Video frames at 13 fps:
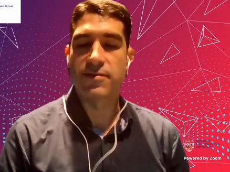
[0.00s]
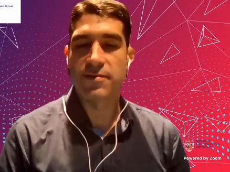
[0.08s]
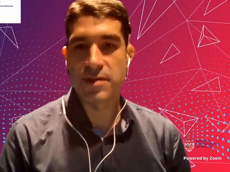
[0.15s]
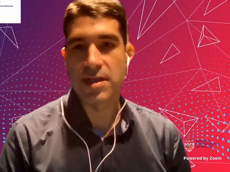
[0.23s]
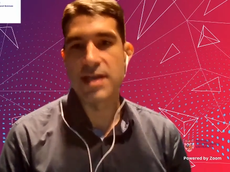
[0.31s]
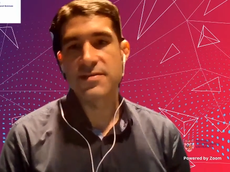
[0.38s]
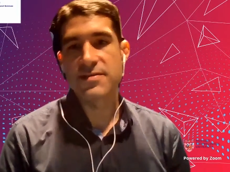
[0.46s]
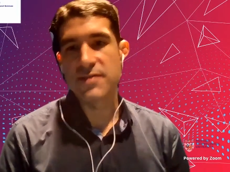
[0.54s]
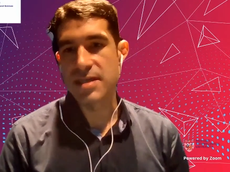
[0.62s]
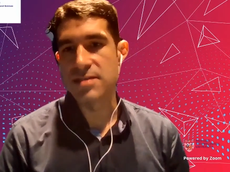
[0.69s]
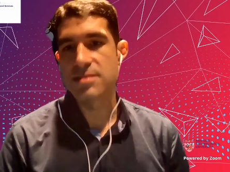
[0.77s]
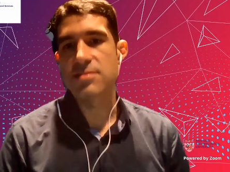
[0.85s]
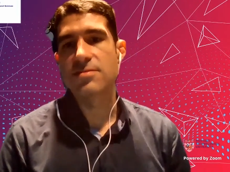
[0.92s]
philosophy,
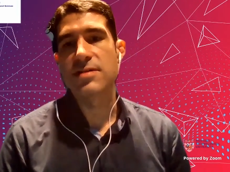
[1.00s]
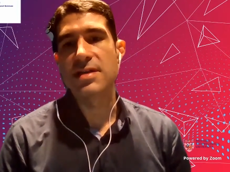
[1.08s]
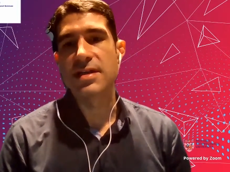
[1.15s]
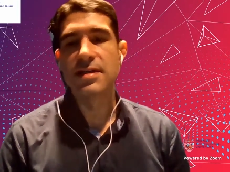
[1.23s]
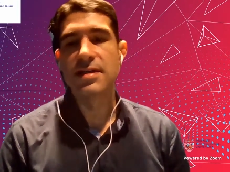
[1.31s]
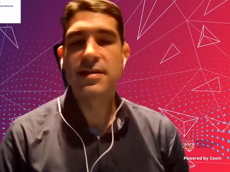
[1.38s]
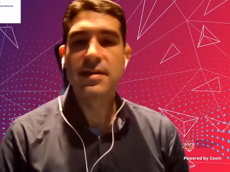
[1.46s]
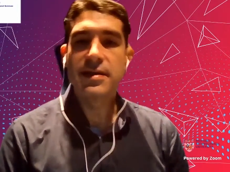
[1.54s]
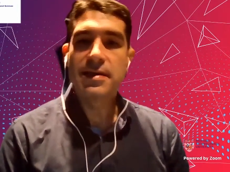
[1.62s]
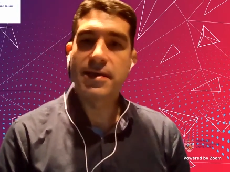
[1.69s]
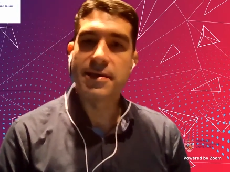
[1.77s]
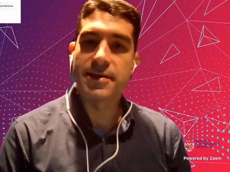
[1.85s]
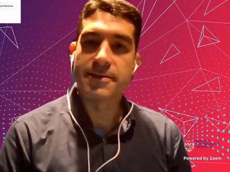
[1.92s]
history,
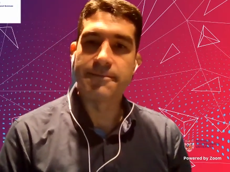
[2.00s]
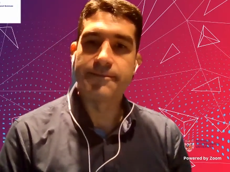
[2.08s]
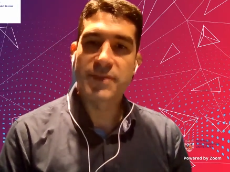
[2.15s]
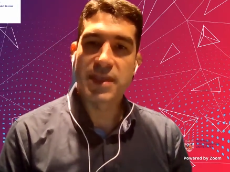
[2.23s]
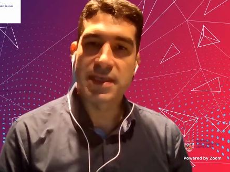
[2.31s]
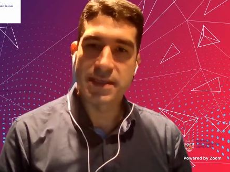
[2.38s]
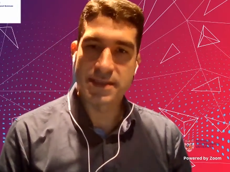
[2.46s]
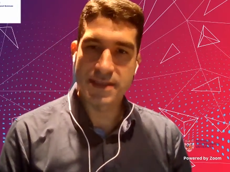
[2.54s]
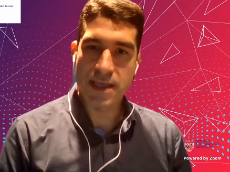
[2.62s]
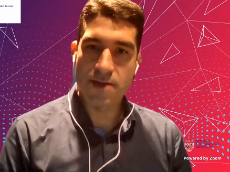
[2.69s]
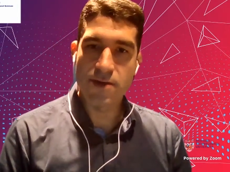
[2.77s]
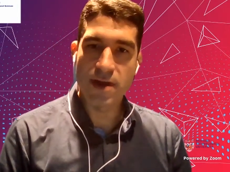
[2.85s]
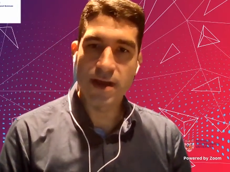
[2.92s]

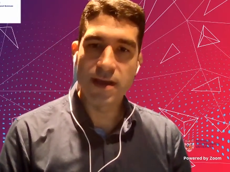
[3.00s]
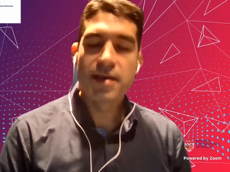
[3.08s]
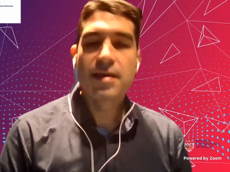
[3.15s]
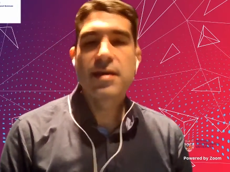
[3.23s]
etc.